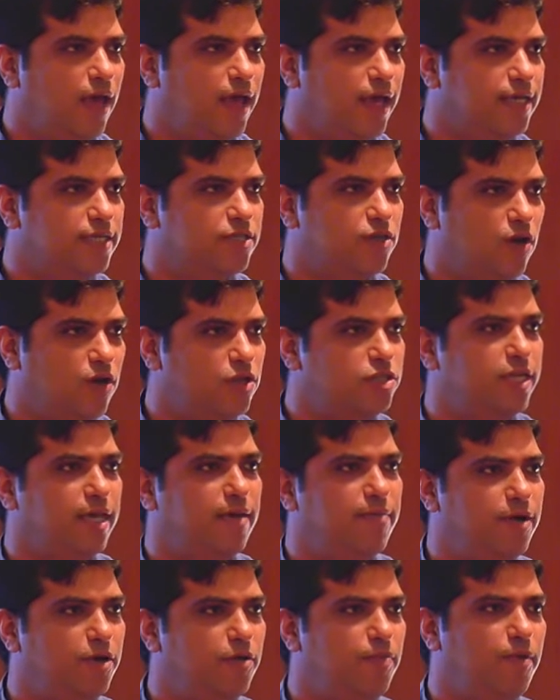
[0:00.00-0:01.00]
is also
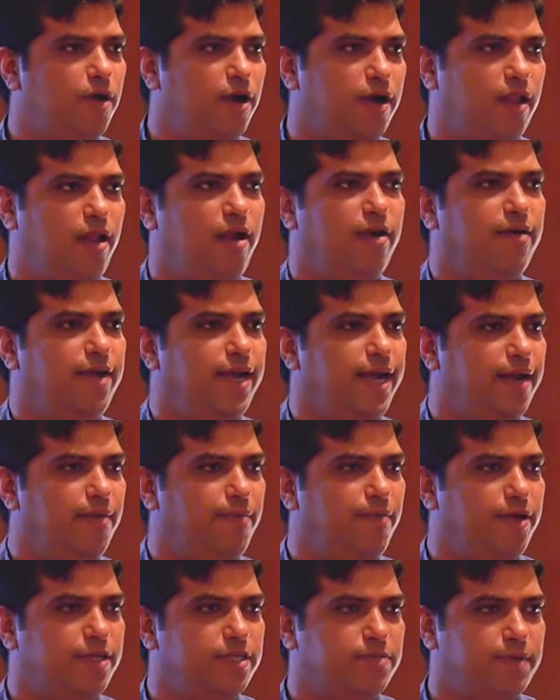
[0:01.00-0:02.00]
able to plot a lot of data
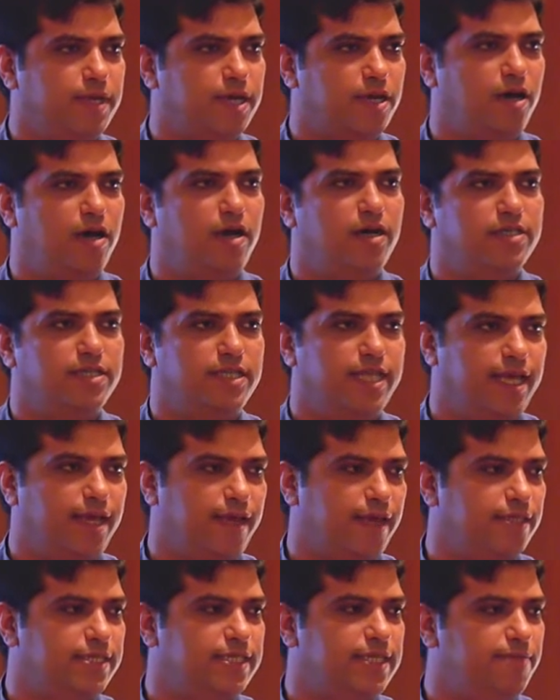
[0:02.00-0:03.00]
points because
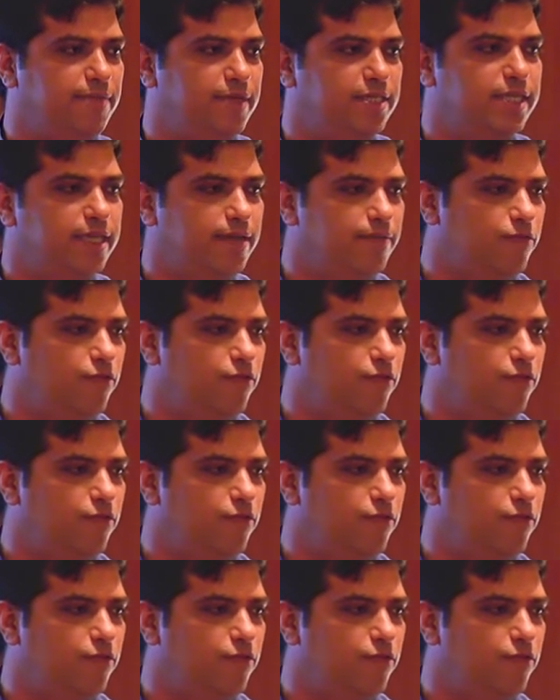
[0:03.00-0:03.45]
they seamlessly